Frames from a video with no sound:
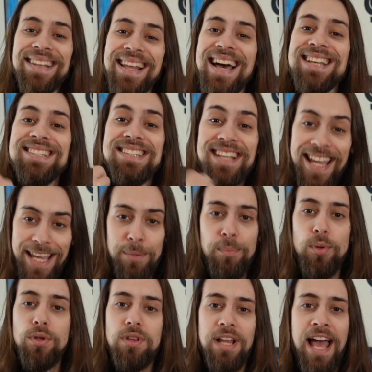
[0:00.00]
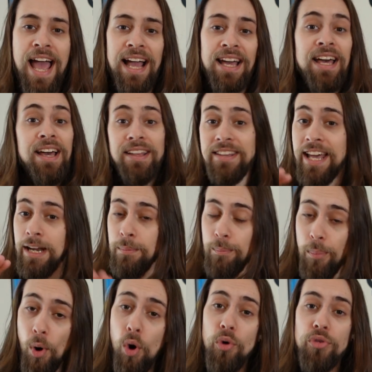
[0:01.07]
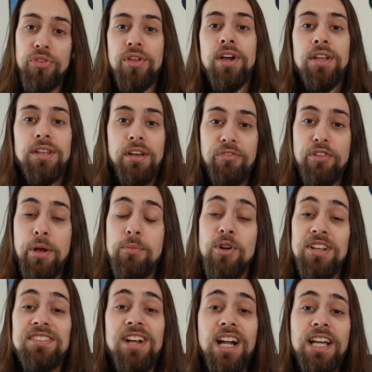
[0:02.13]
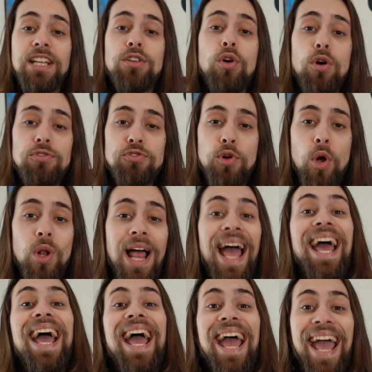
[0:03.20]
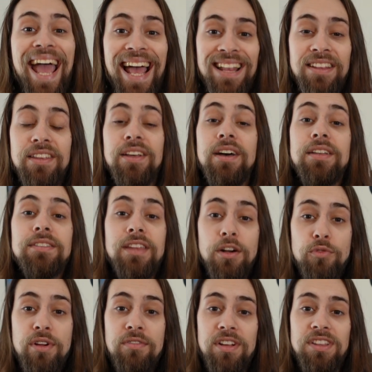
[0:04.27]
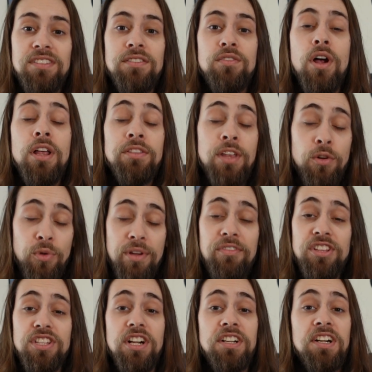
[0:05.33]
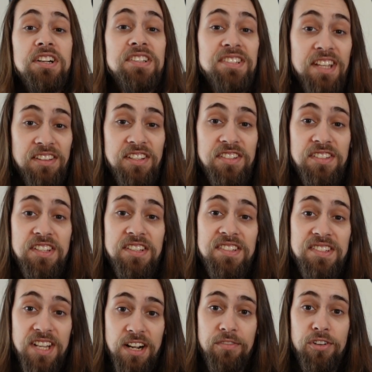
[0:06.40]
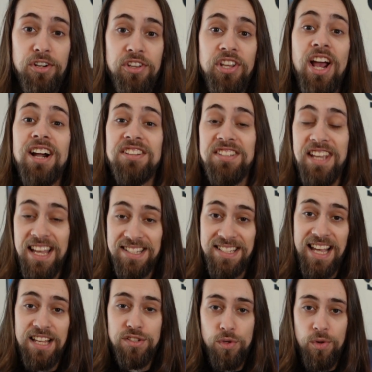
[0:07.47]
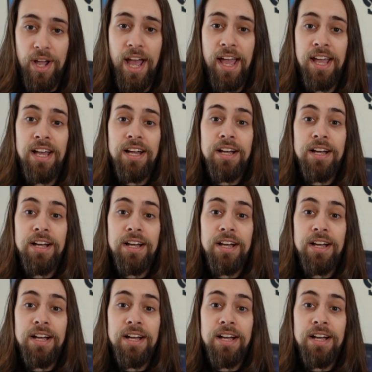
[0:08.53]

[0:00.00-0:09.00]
less input lag than both the frame rate target control and the Riva Turner Statistics Server, the RTSS, okay?